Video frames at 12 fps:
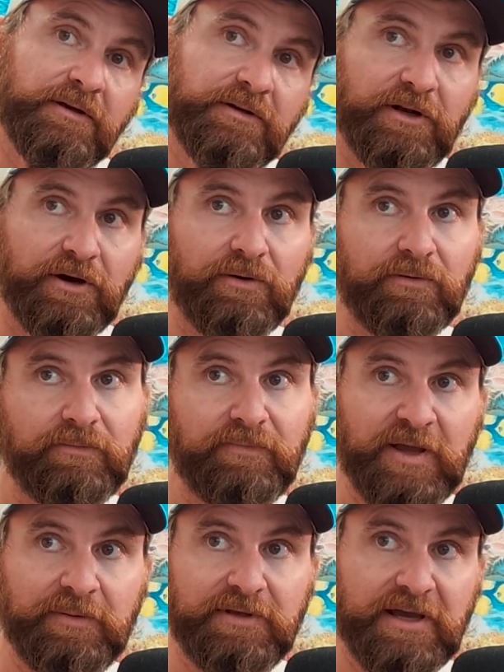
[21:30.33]

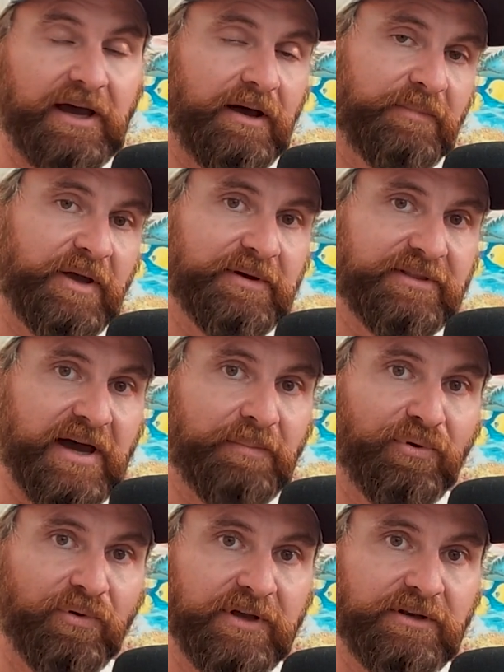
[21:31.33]
maybe at that
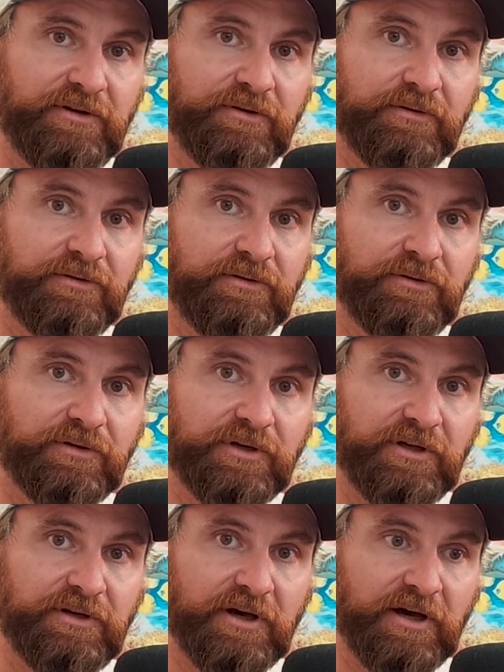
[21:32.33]
point you
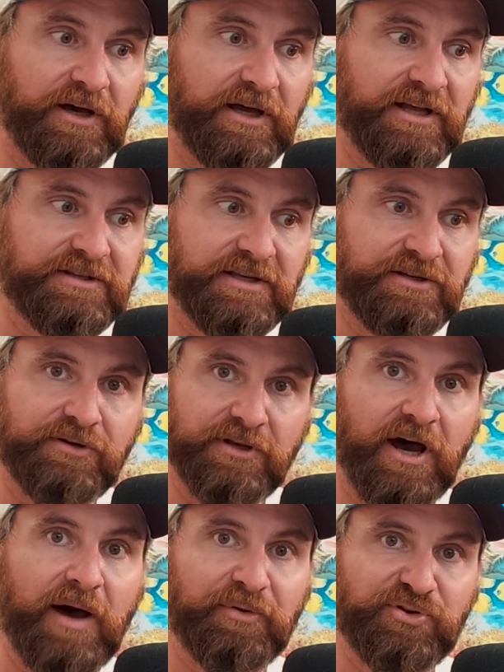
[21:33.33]
can
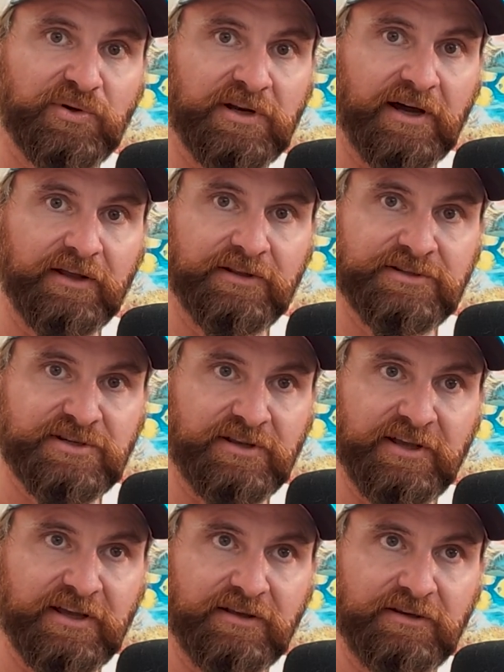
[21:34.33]
hop between islands. I
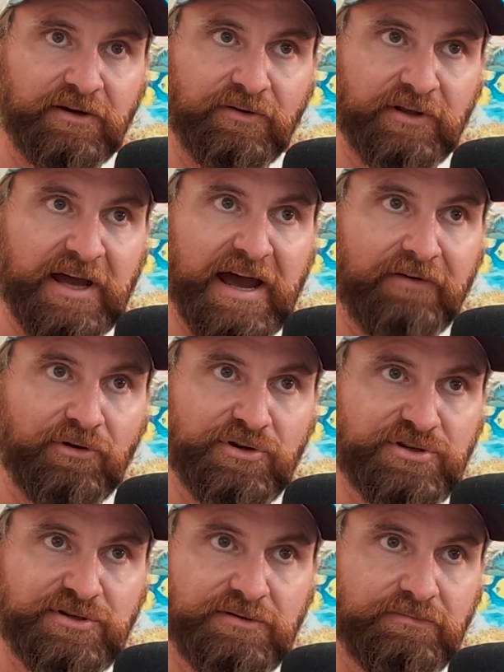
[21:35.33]
think, the
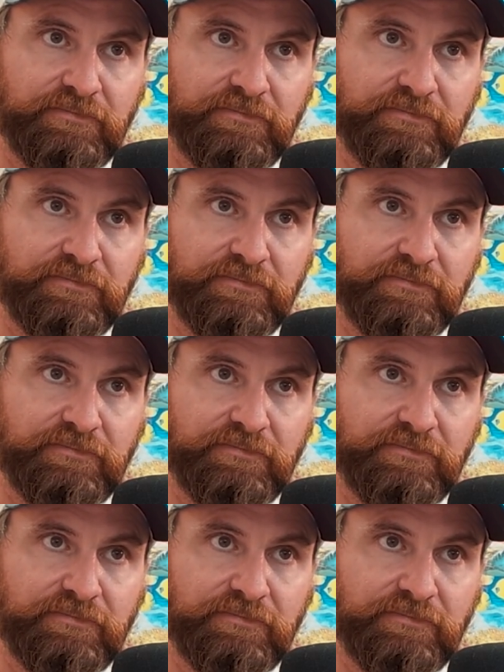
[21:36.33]
average